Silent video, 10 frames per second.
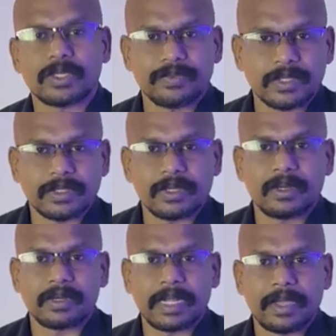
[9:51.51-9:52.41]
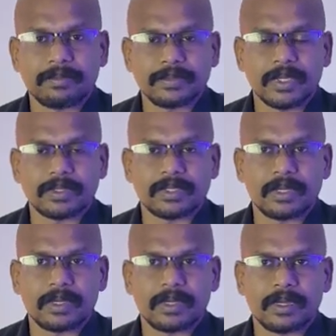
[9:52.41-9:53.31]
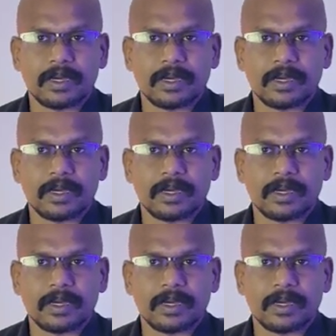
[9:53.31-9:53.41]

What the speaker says: of the children